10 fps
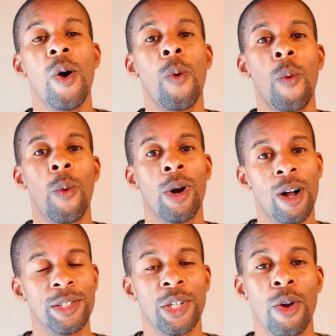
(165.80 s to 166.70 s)
We're
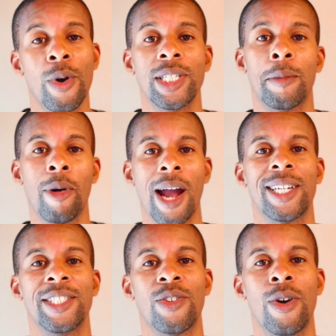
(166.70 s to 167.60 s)
also going to
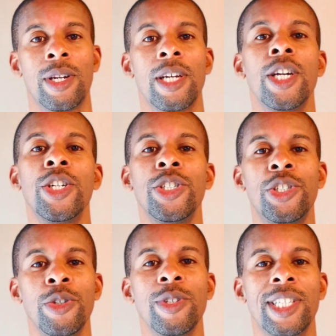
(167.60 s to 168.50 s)
practice on
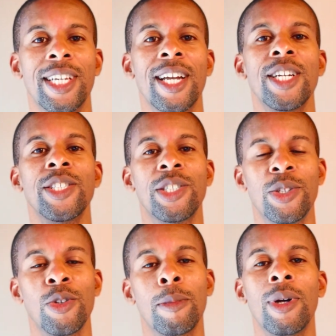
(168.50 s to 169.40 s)
choosing
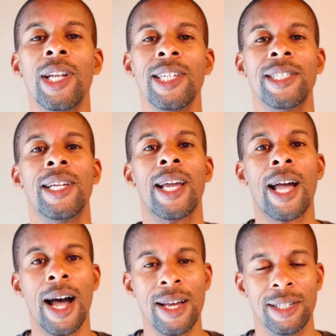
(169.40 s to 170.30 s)
suitable listening
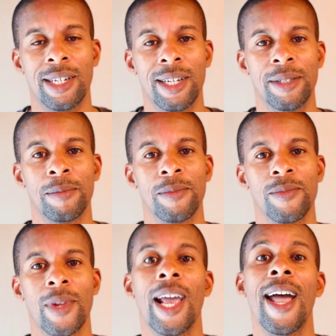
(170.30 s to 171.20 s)
content.
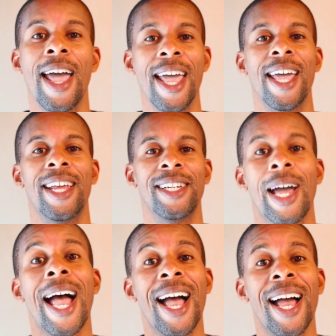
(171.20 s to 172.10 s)

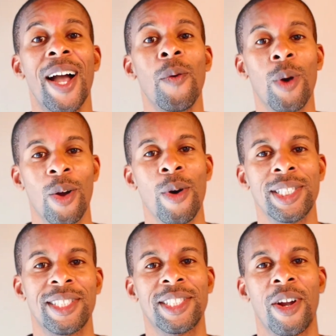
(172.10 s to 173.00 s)
And we're going to
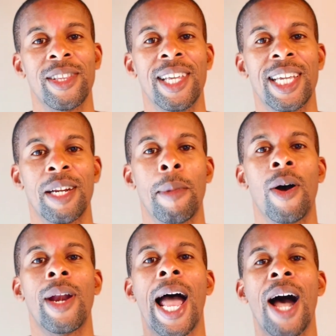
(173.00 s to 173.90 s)
start thinking
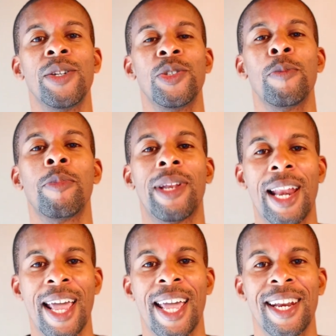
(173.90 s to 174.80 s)
about how to
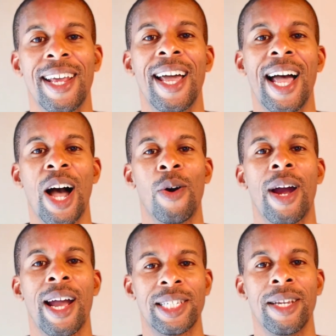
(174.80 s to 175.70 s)
plan our
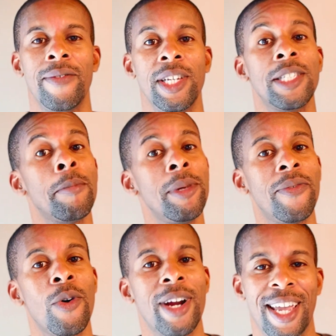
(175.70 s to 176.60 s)
activities
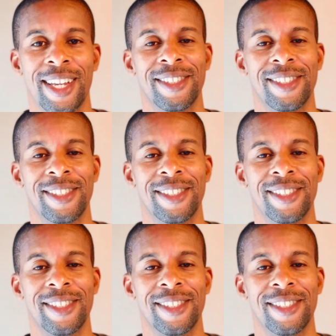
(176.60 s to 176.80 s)
beforehand.